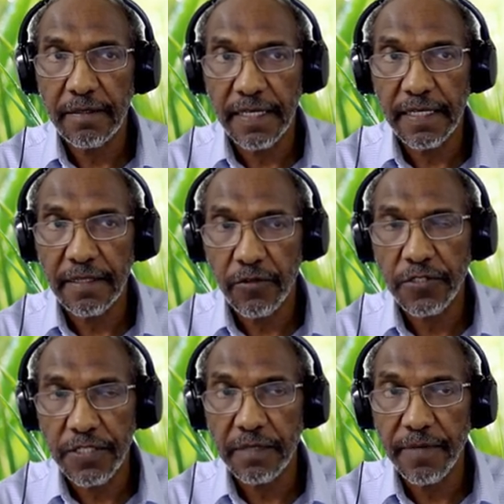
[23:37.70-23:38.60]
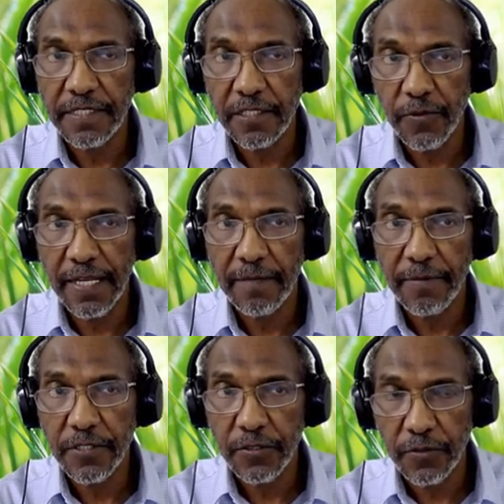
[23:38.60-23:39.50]
that those three measures will
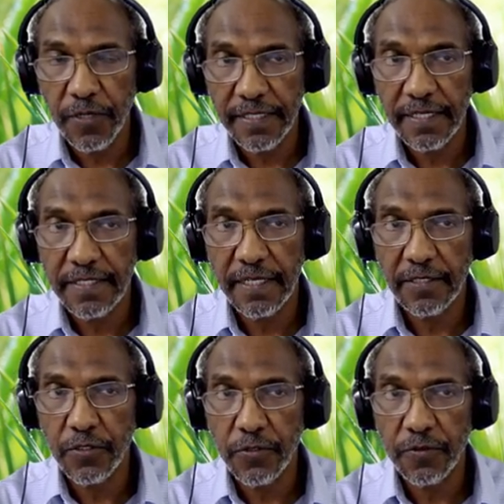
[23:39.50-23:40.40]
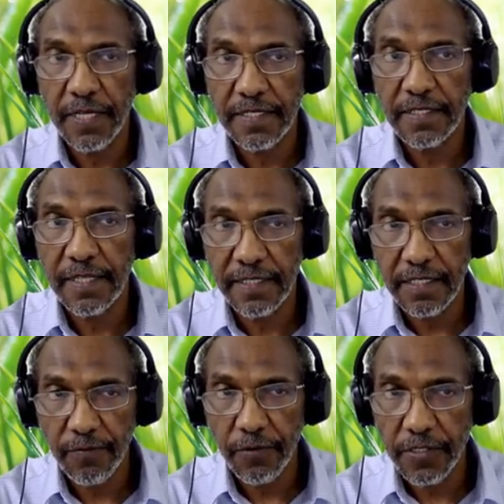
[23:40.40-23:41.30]
help us to address that issue rather than
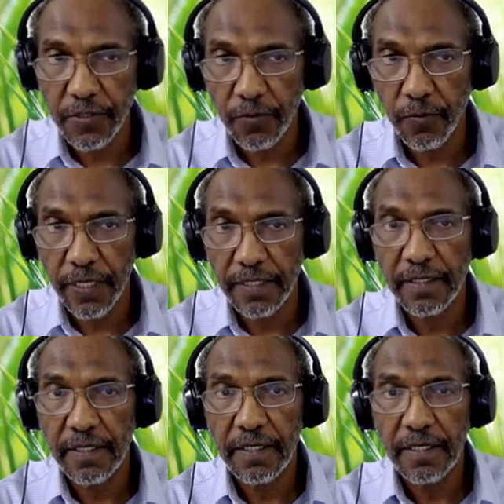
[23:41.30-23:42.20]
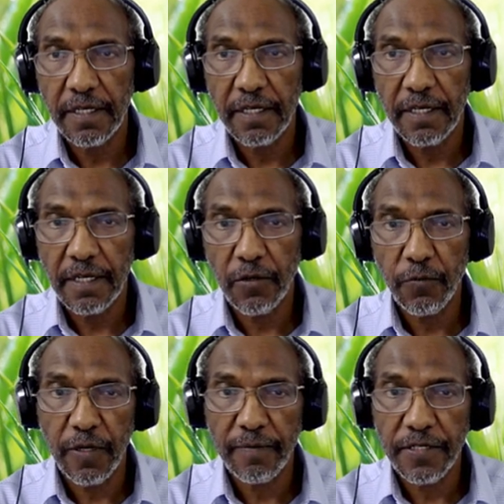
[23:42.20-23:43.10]
just focus on one on
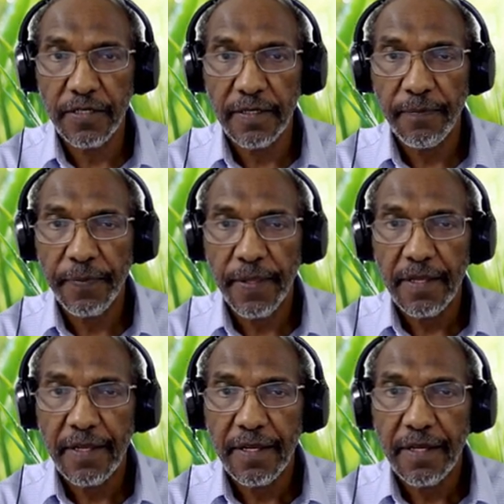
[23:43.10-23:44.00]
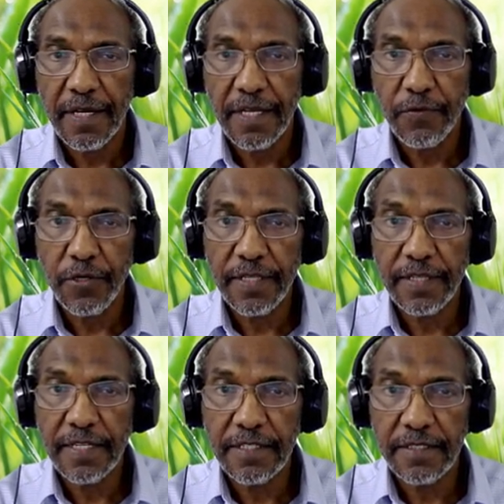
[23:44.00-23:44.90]
one measure. Uh, if we look at
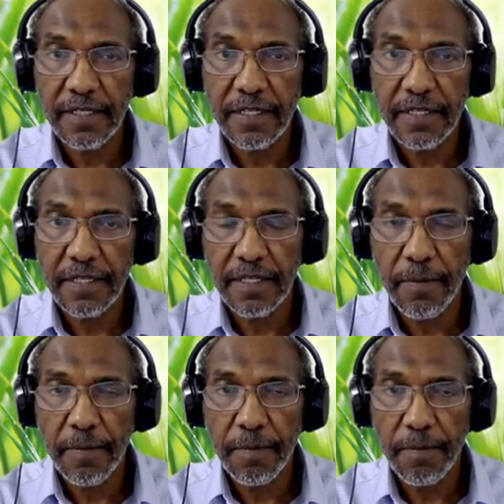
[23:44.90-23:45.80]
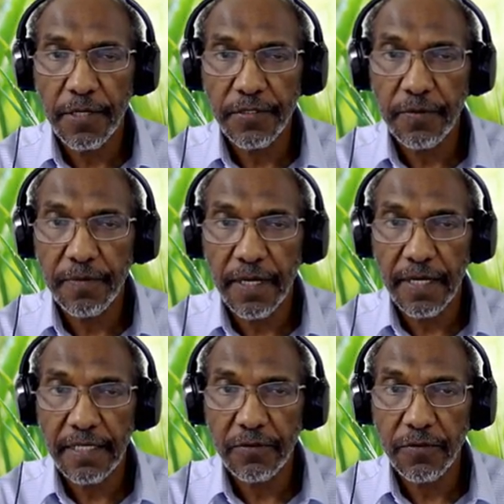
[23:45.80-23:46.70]
the instructor in the bottom
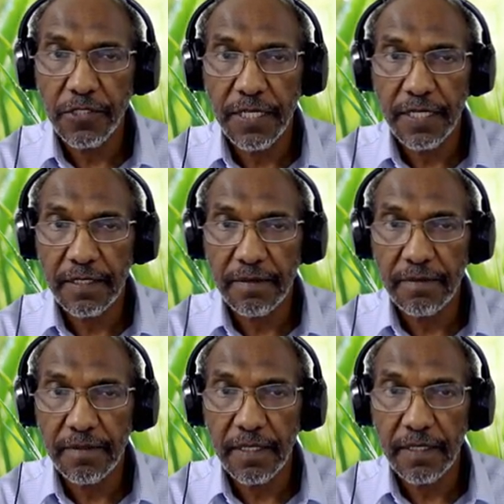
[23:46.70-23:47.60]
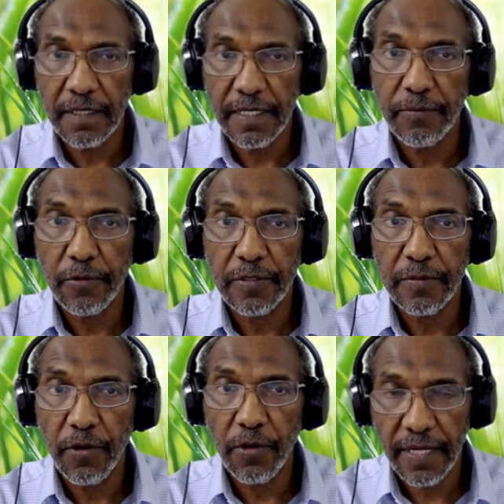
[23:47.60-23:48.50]
right, which I uh, labeled
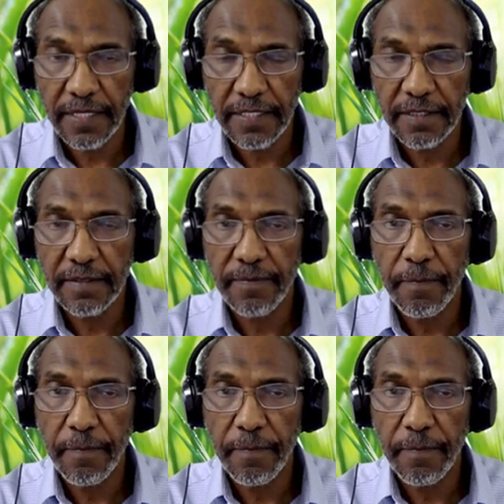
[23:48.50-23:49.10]
polarized,